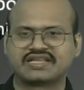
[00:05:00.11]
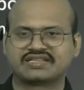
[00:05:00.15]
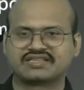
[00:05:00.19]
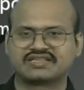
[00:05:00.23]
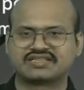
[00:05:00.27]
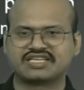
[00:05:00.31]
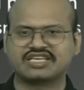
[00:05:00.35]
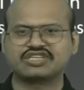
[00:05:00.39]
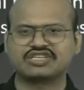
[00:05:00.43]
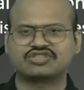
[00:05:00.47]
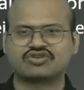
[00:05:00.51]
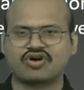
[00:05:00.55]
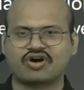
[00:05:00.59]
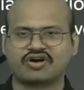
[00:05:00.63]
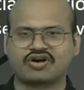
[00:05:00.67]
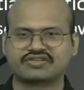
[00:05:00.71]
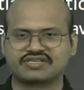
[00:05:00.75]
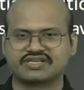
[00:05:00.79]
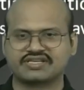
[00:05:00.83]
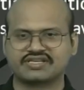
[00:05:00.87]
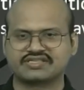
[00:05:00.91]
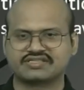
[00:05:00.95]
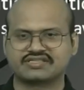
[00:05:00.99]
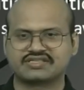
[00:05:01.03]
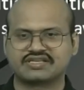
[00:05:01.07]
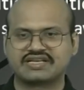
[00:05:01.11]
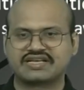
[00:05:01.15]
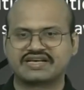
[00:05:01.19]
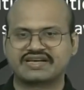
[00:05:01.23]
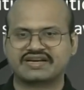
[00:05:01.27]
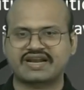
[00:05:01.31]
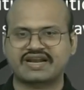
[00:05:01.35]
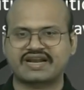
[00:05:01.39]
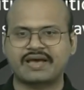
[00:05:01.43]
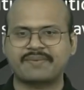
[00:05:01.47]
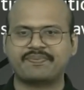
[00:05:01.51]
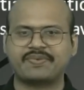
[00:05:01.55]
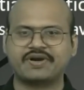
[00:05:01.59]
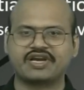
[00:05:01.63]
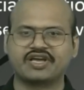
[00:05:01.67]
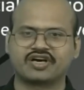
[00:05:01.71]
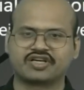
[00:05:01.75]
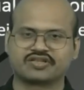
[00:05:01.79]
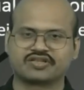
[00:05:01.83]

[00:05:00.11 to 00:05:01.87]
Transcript: This causes rapid earth